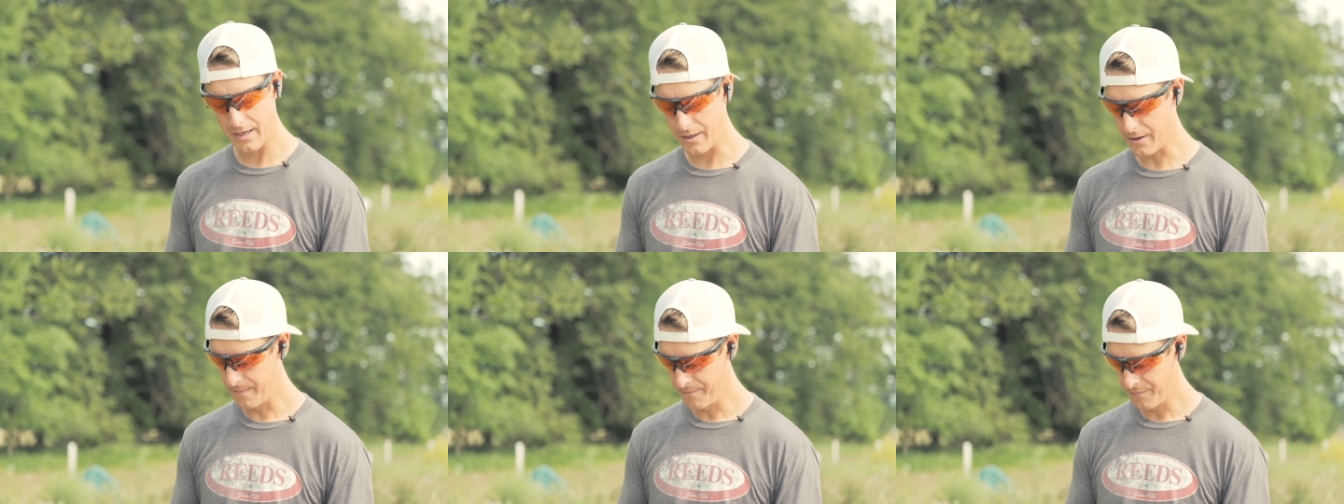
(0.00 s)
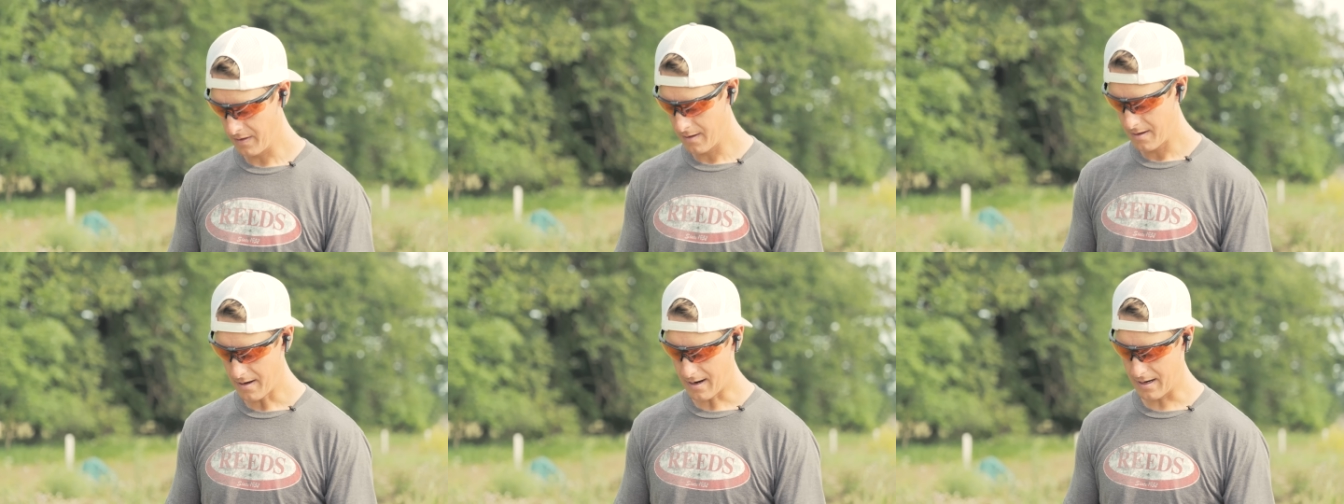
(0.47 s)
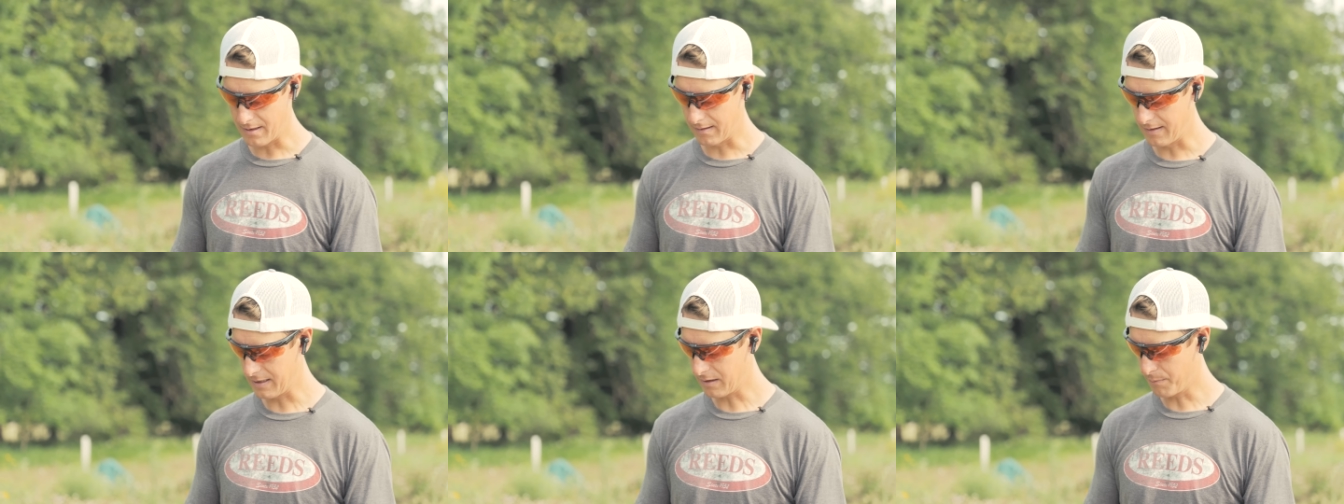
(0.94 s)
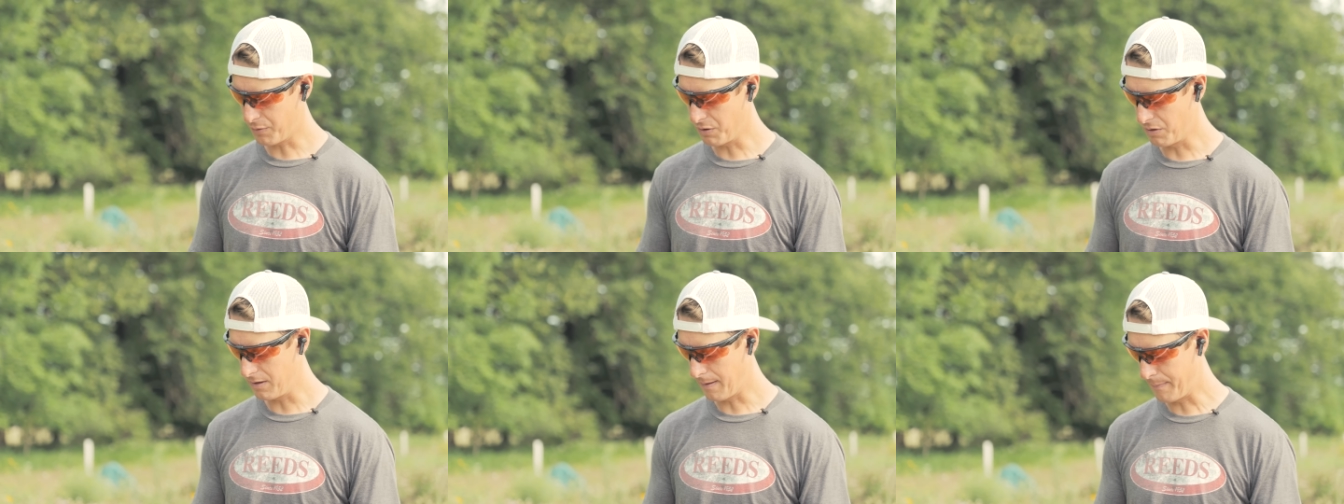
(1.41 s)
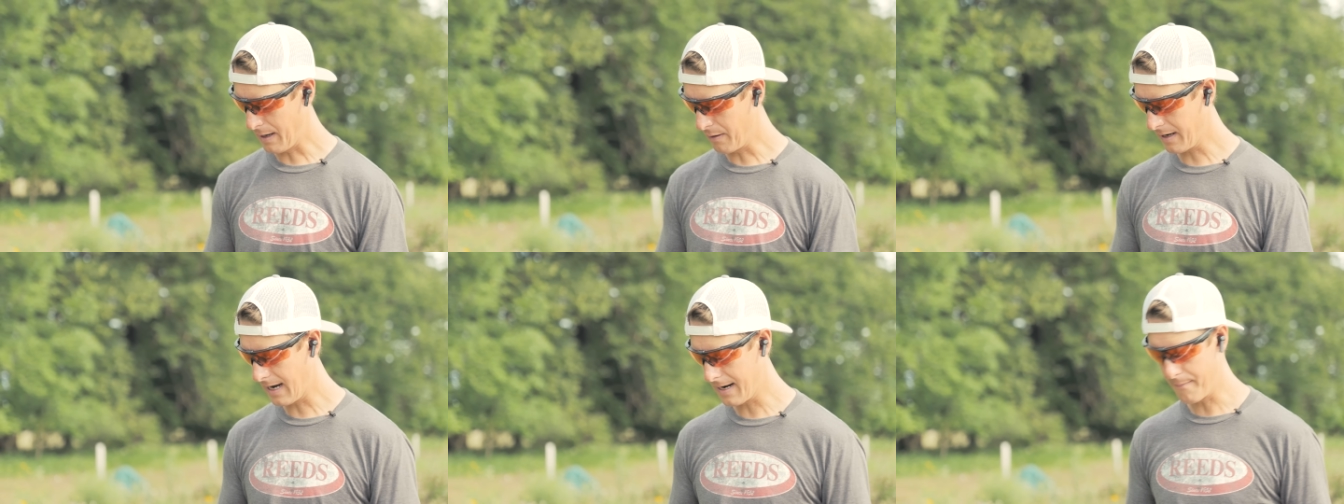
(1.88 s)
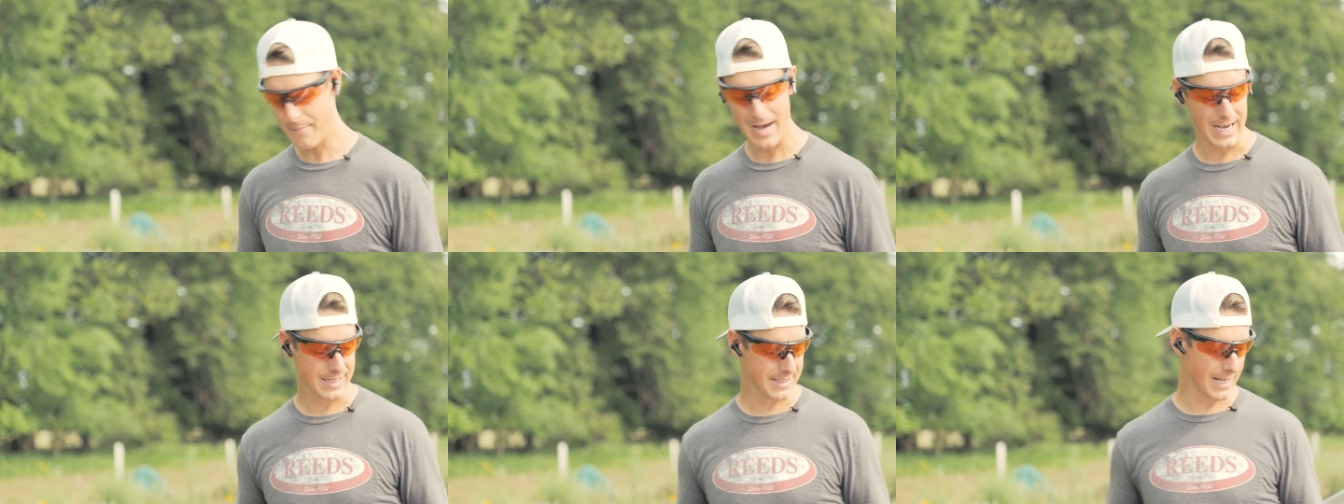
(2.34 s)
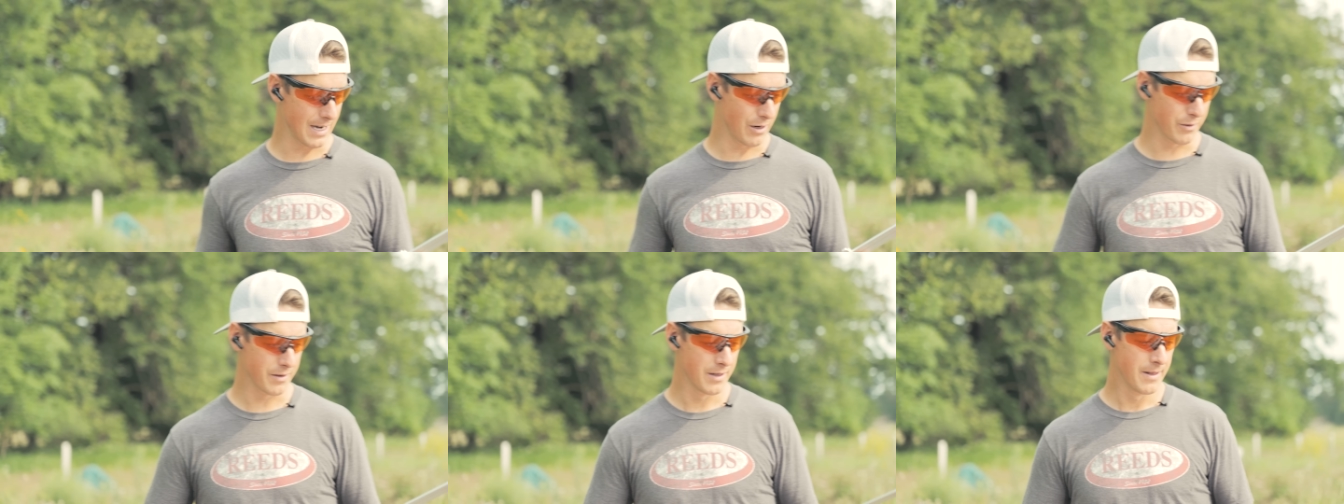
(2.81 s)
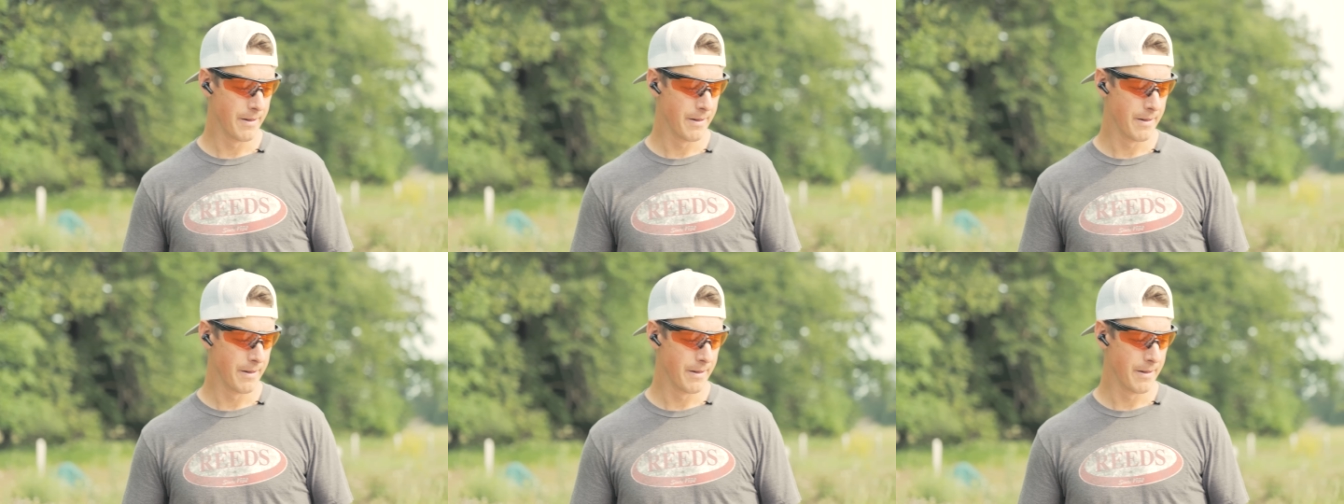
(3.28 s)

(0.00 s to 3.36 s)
here on the length of pull. About got it maxed out.